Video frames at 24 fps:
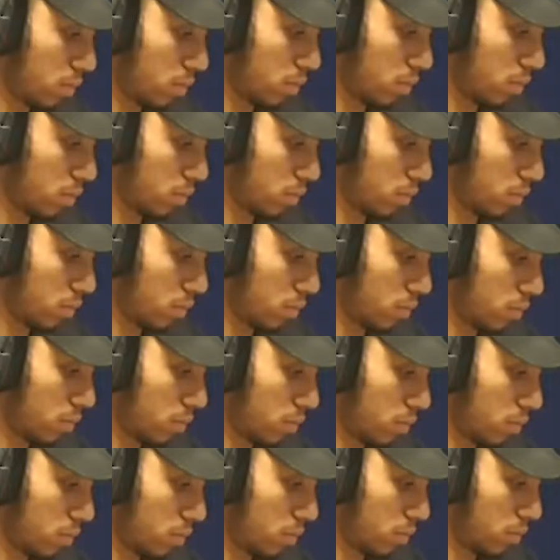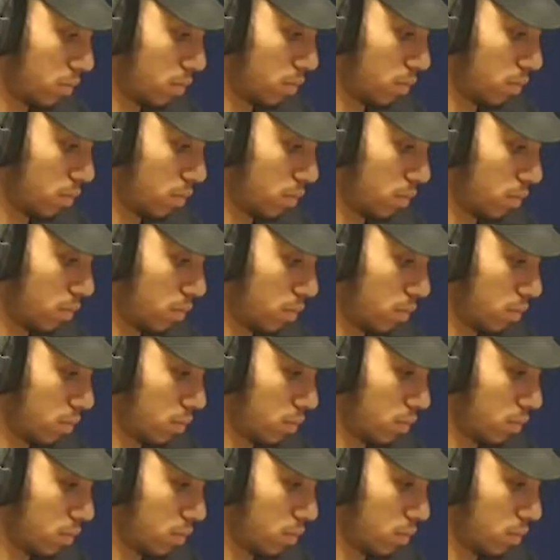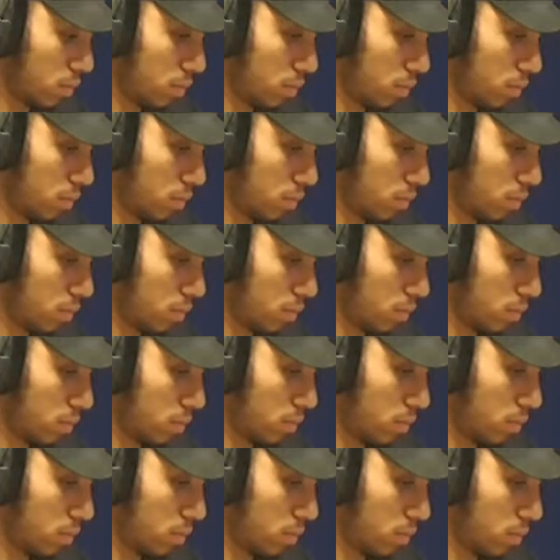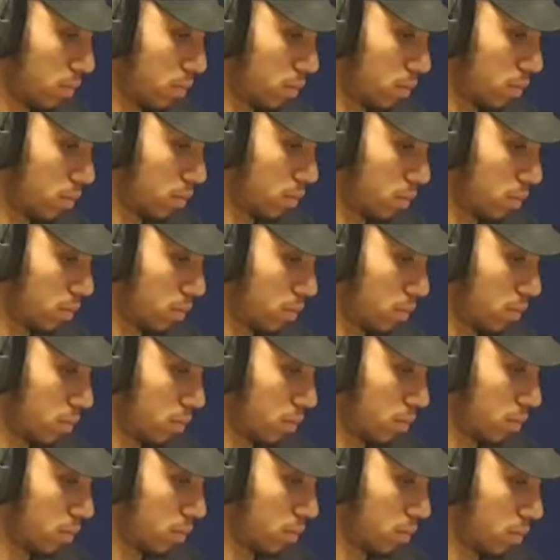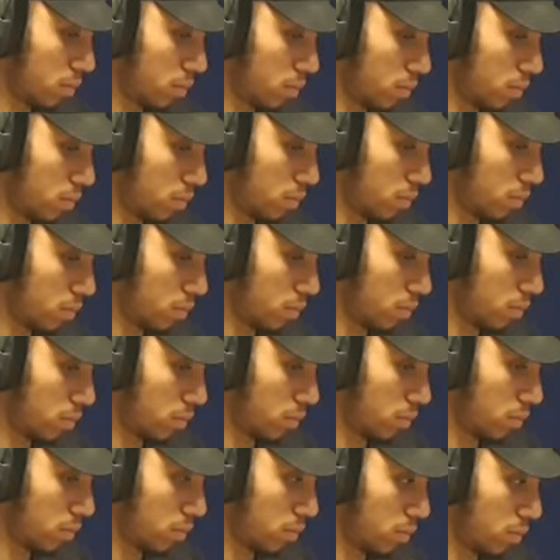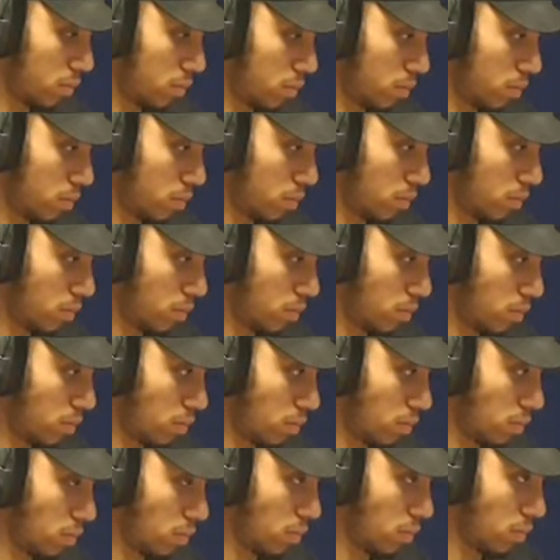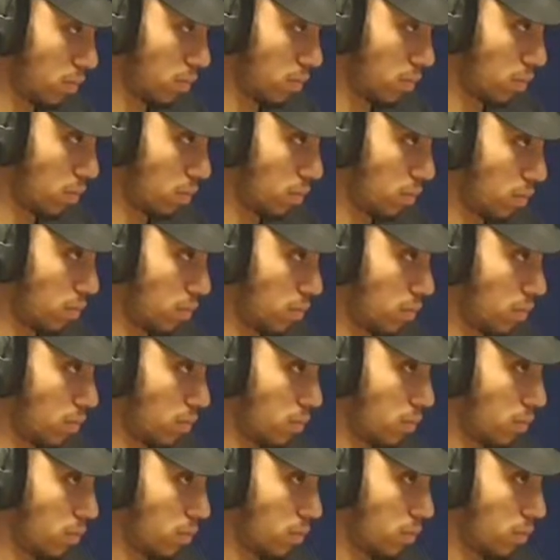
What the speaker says: (not speaking)